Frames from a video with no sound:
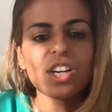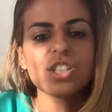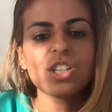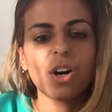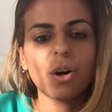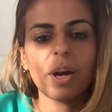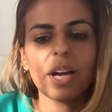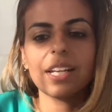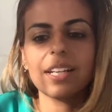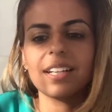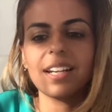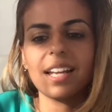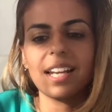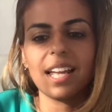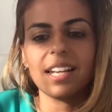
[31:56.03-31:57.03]
So, and
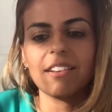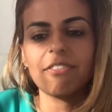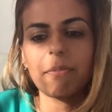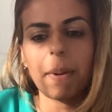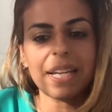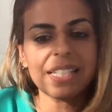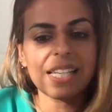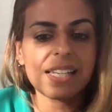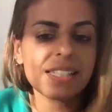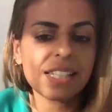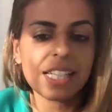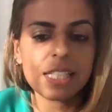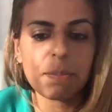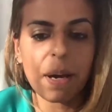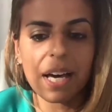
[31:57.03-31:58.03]
if my testing
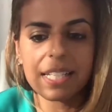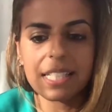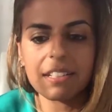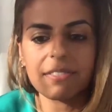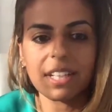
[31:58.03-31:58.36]
is positive,